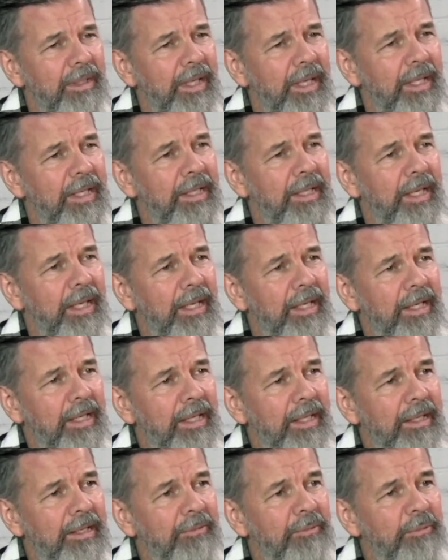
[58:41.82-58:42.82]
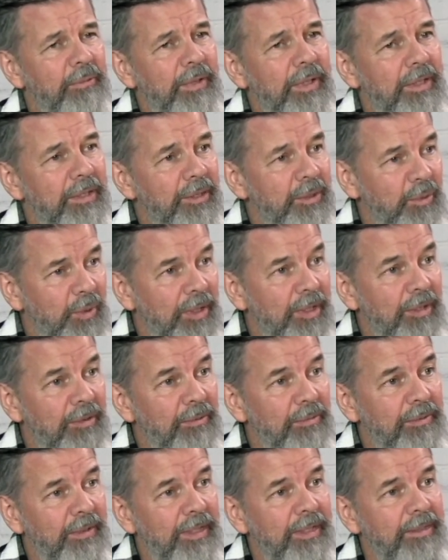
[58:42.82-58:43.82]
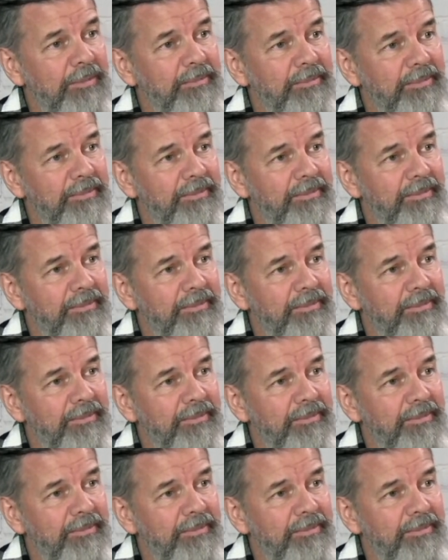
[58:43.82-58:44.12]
And he feels what you feel.